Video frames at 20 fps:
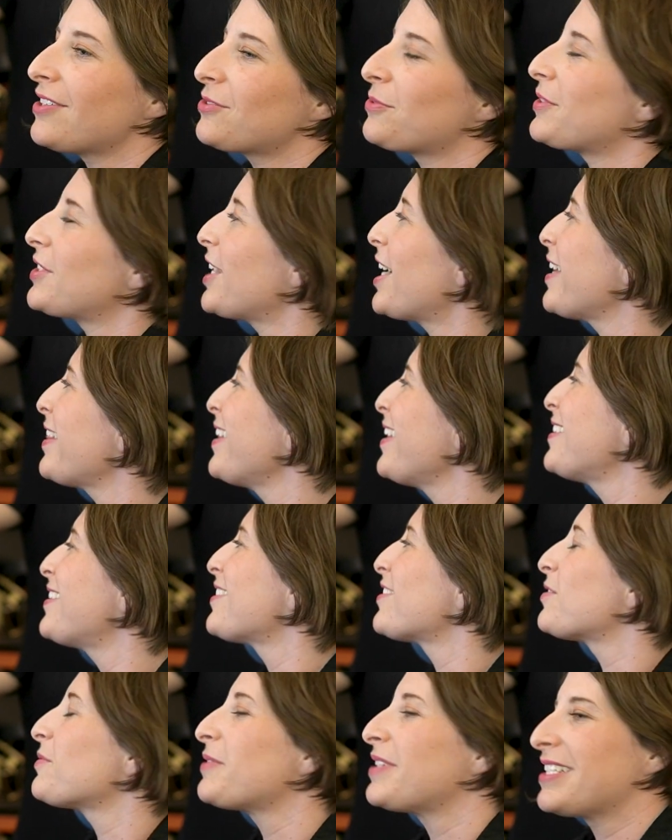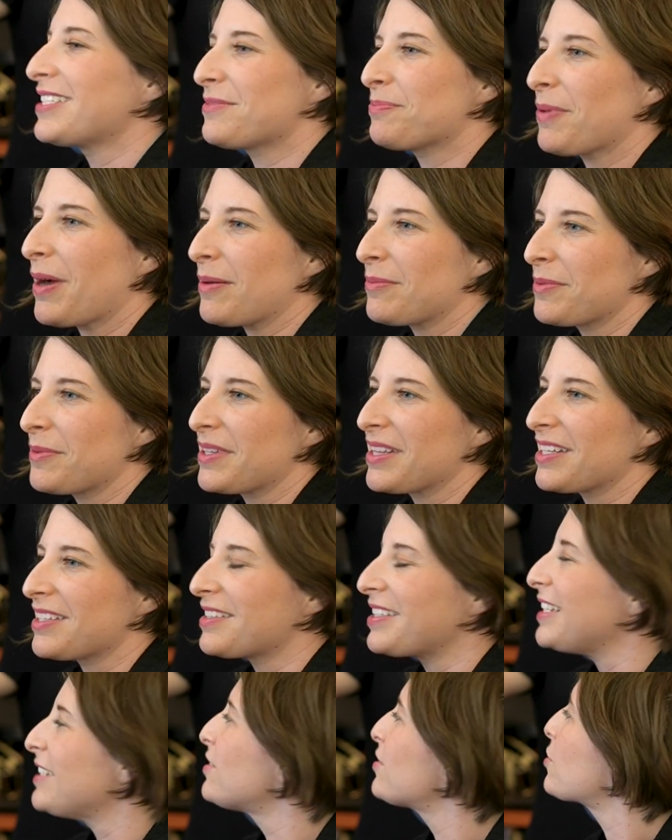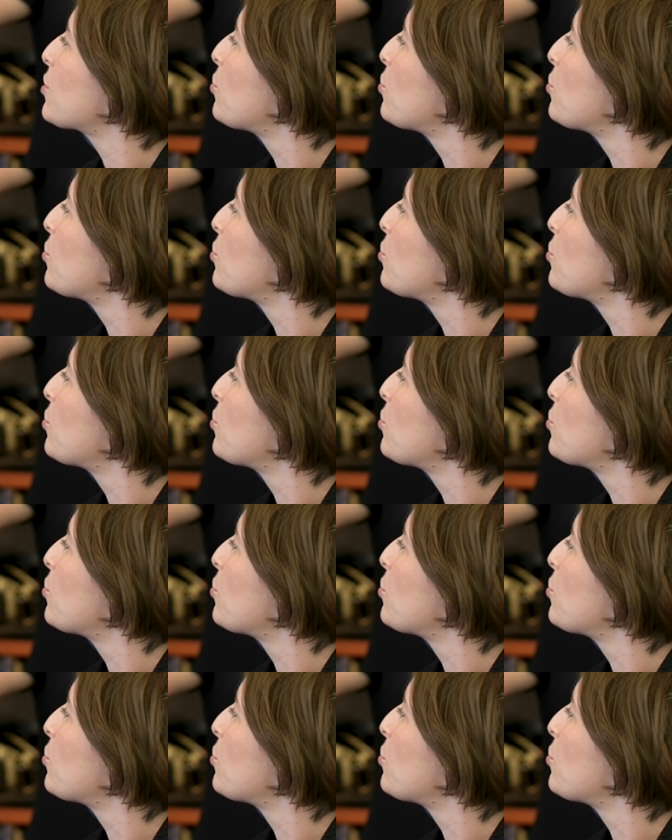switch it. I think this one is probably the least